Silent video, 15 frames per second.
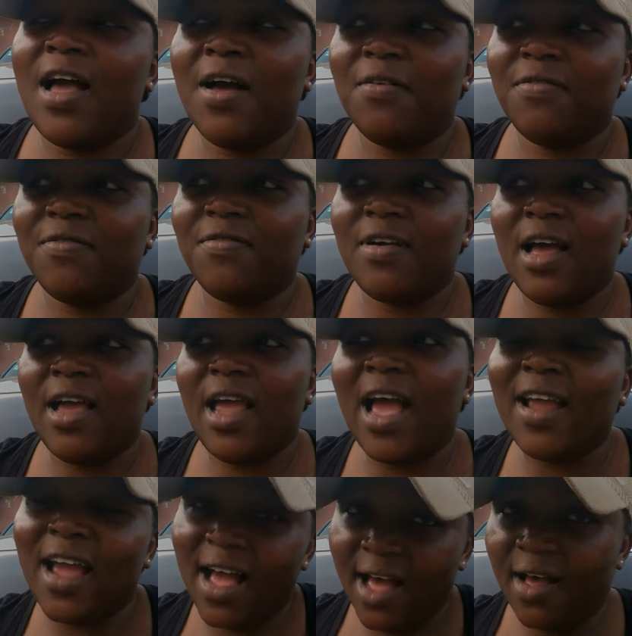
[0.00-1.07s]
I've, I,
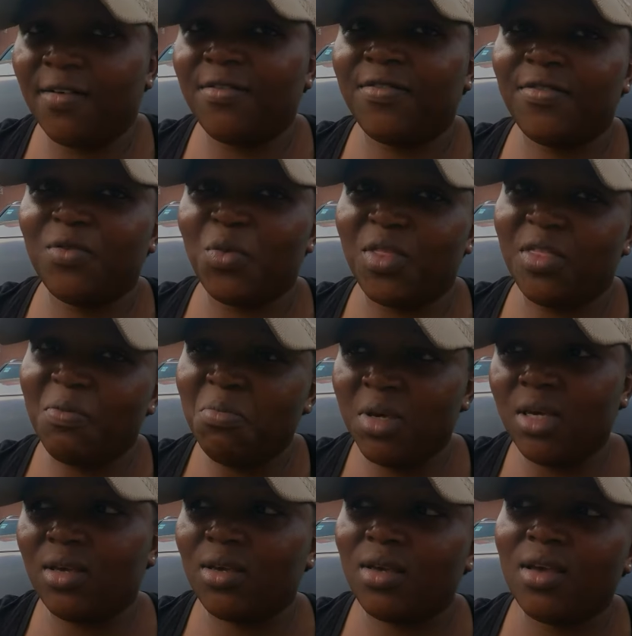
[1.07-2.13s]
I have with
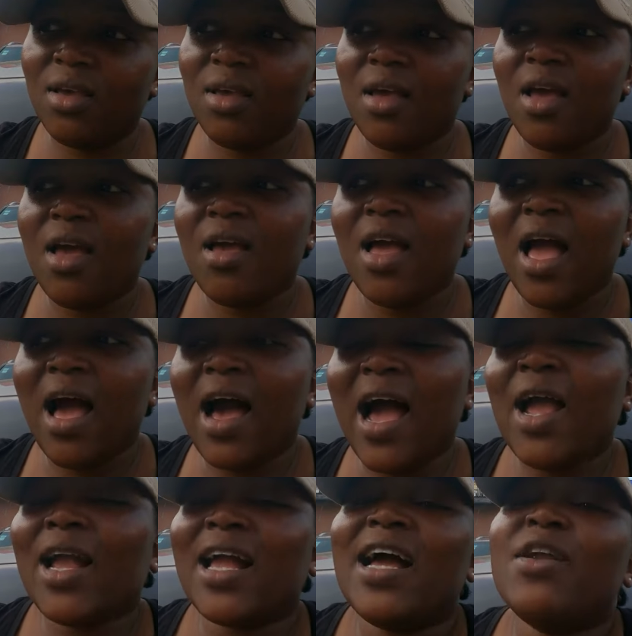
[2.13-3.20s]
me,
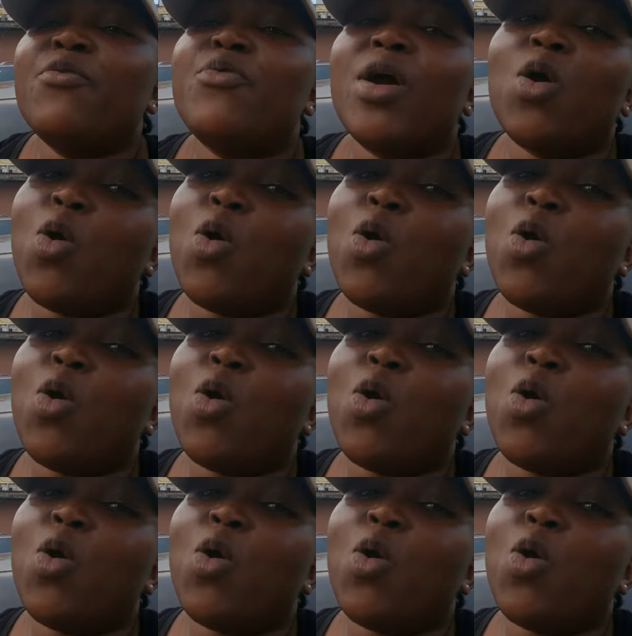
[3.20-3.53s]
I can